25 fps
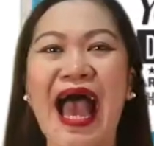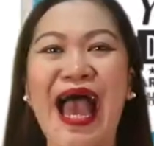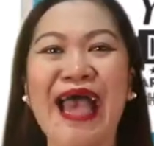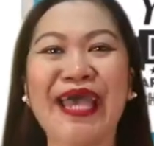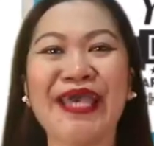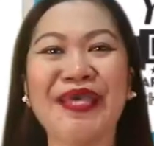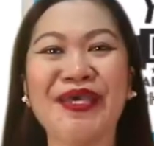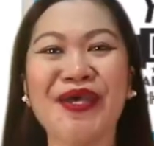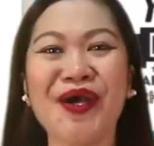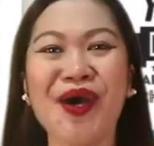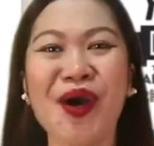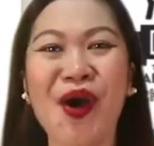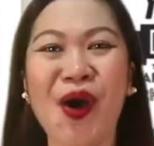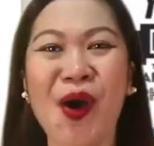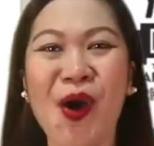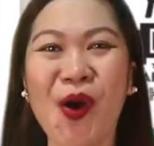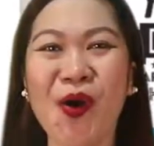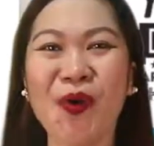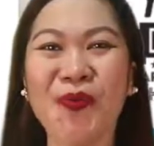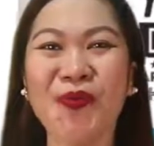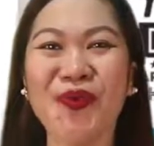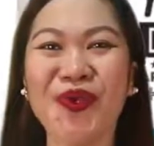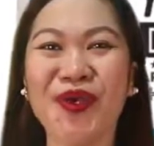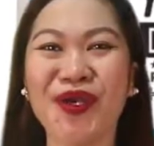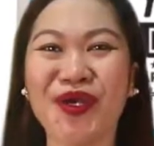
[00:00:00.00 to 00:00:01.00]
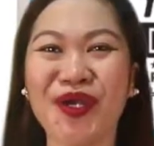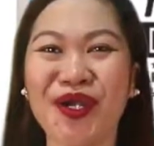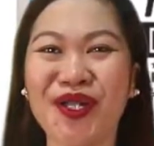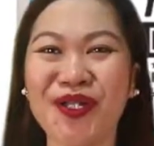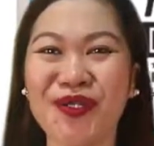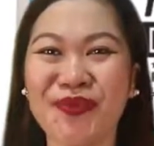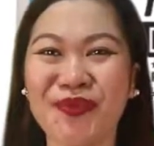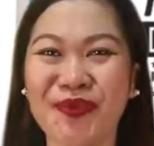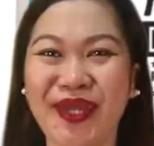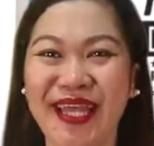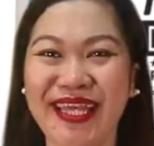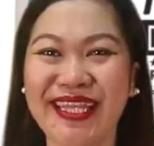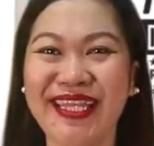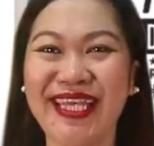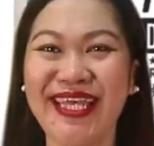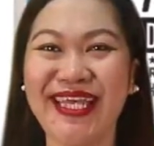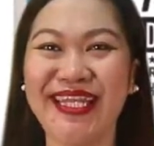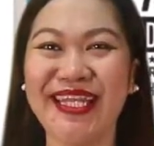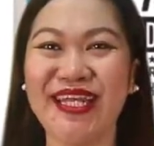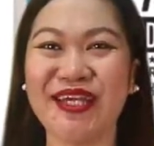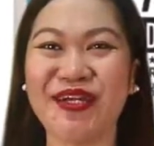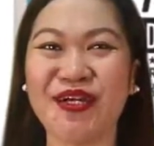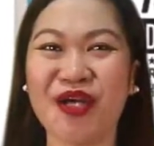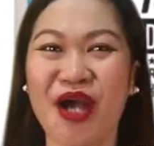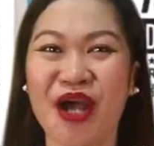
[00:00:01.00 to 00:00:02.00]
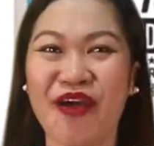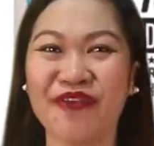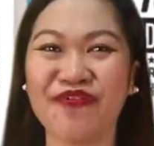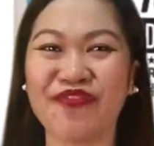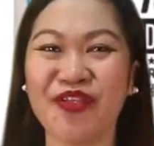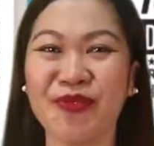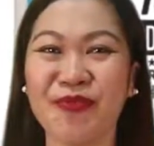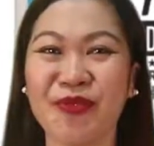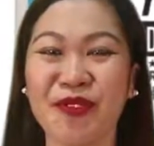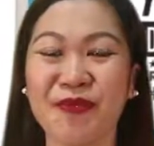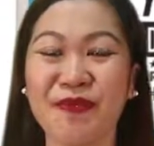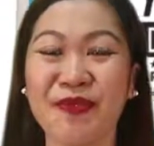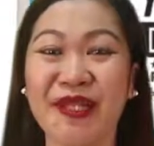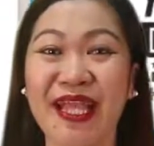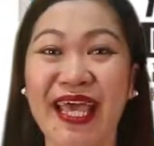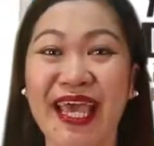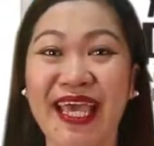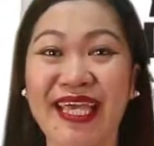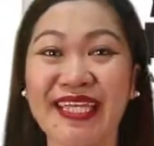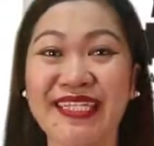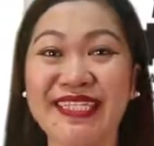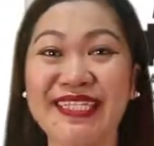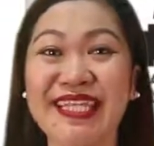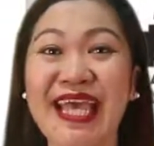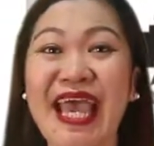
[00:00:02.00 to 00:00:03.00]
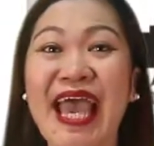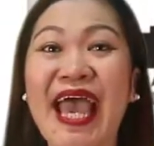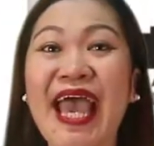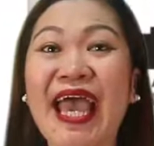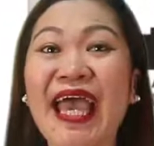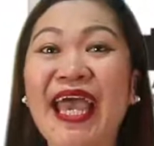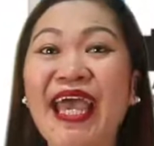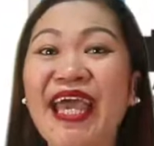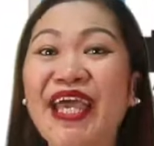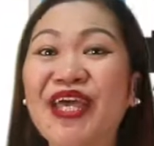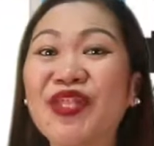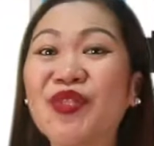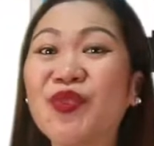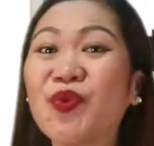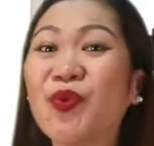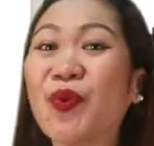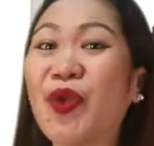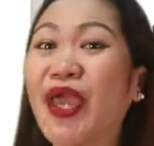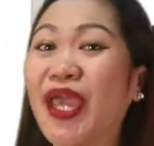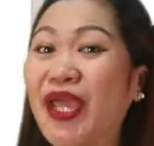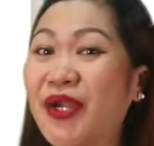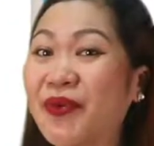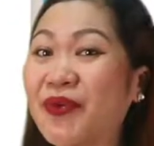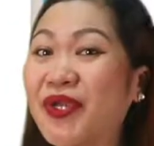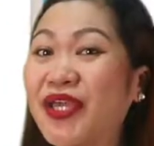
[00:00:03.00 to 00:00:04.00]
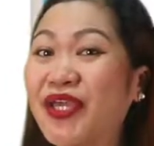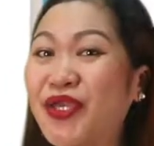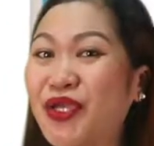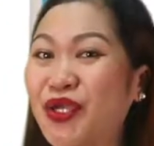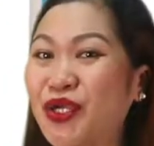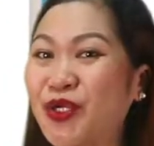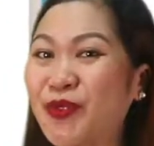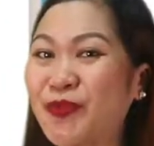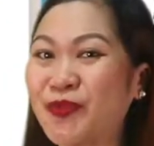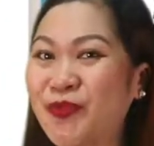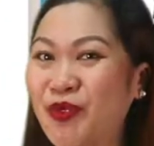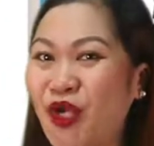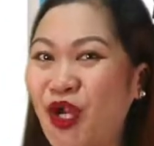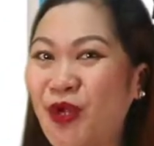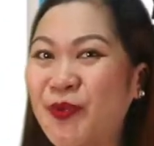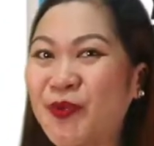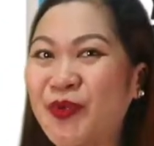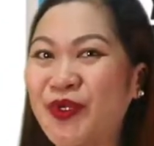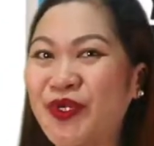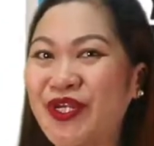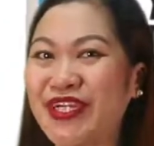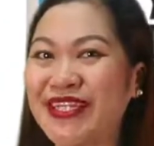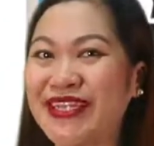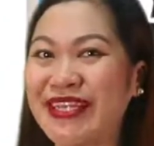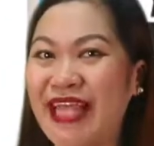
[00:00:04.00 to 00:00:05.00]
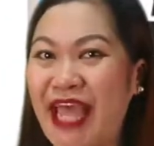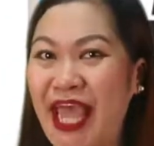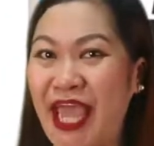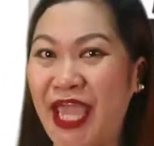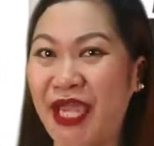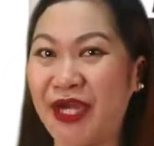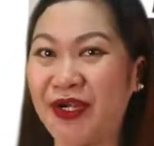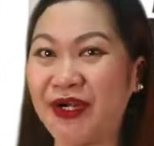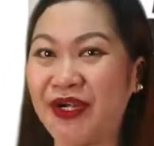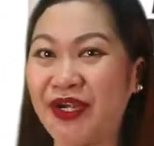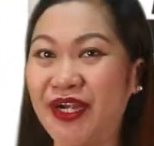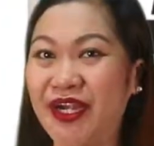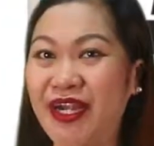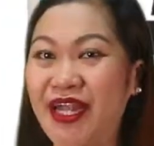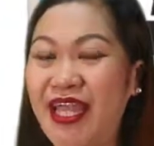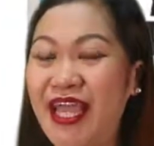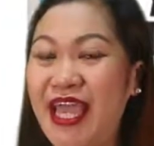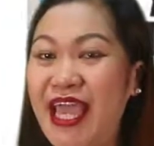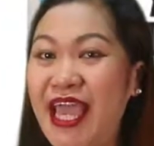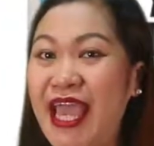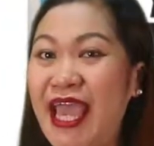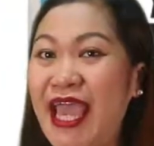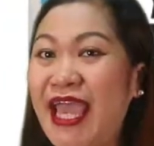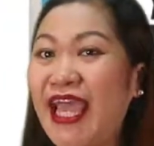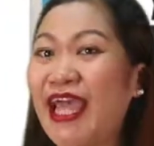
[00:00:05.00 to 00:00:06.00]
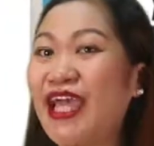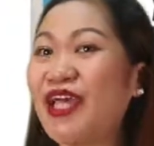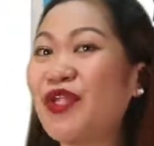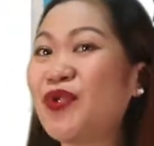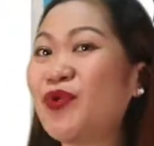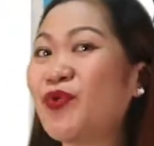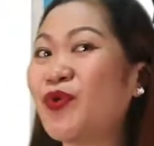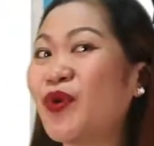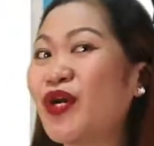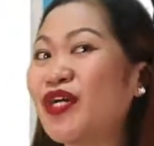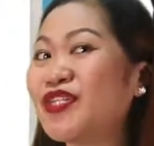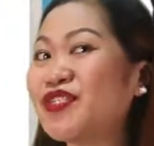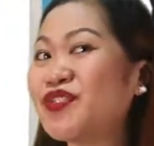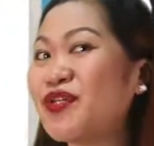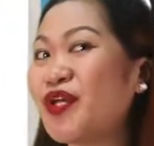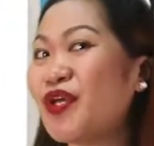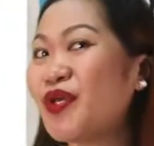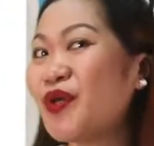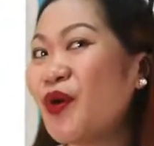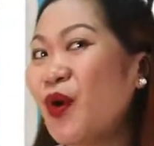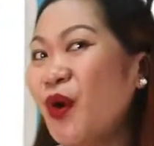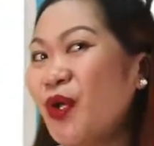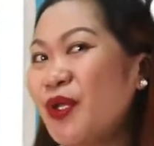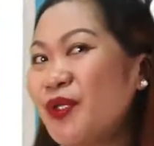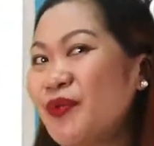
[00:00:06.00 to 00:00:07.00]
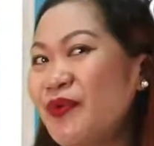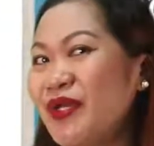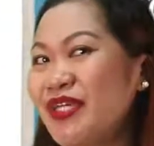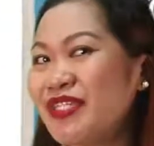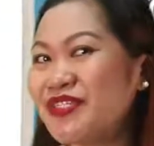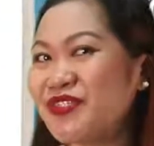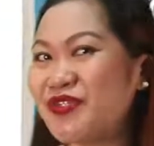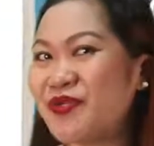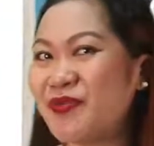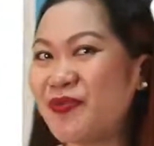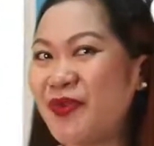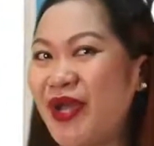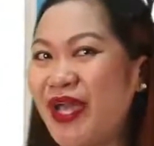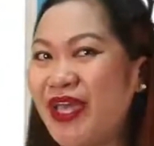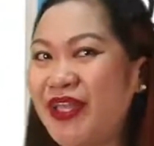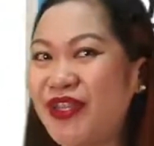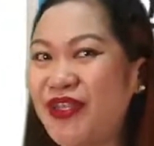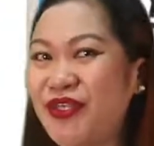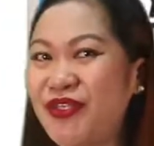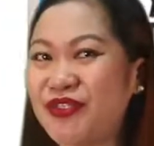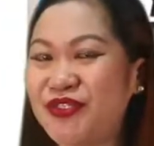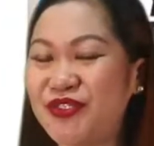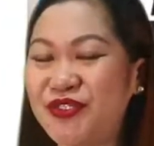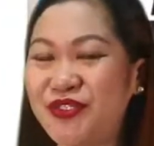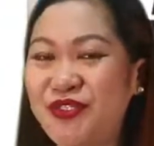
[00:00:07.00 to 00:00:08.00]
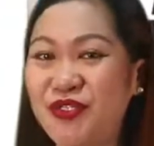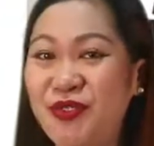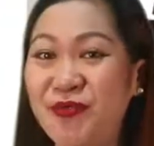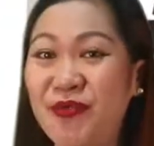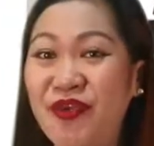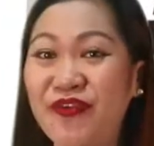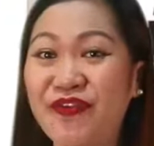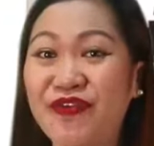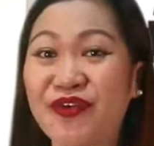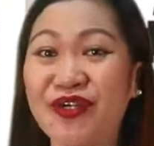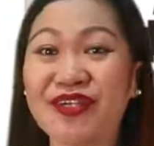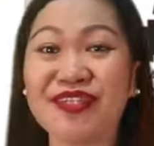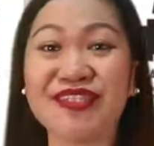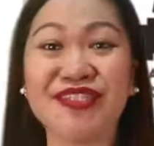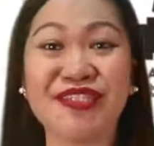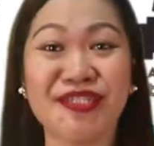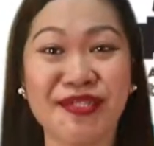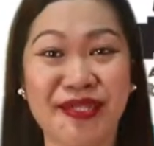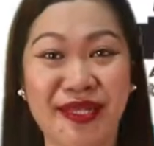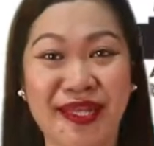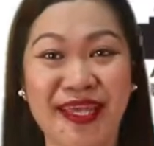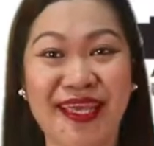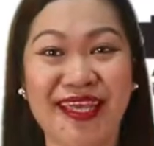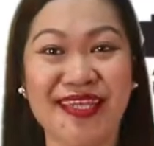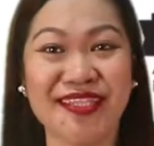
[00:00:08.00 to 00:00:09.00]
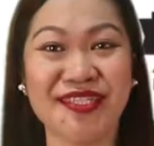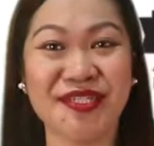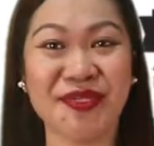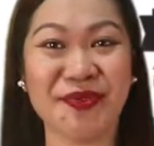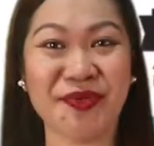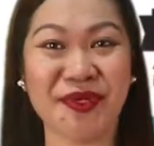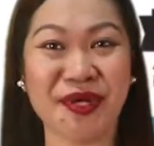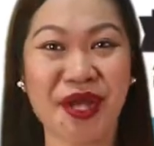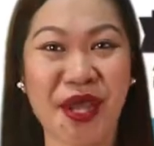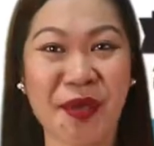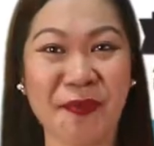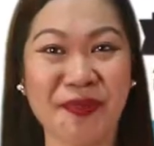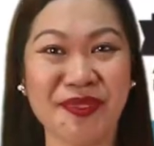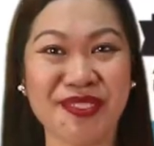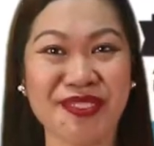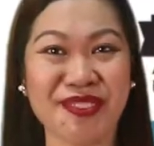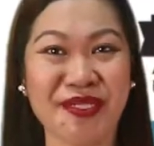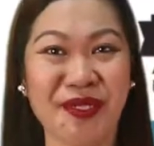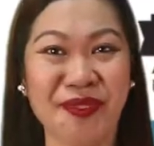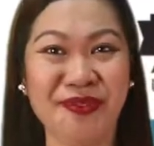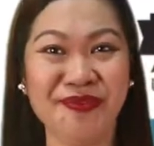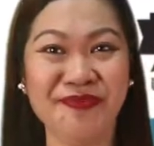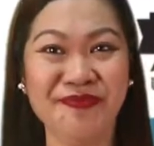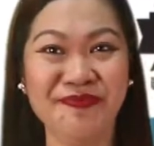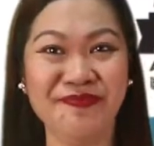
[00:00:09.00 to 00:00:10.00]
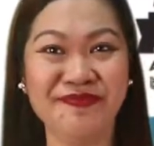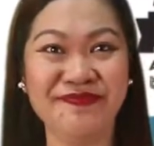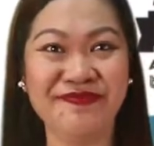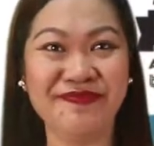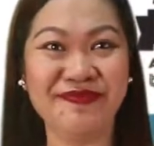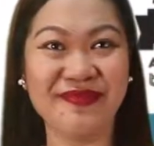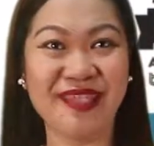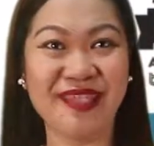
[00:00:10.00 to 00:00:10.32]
I hope you're already in a comfortable place and wearing your proper attire. And what do I always remind you to do before tuning into our episode?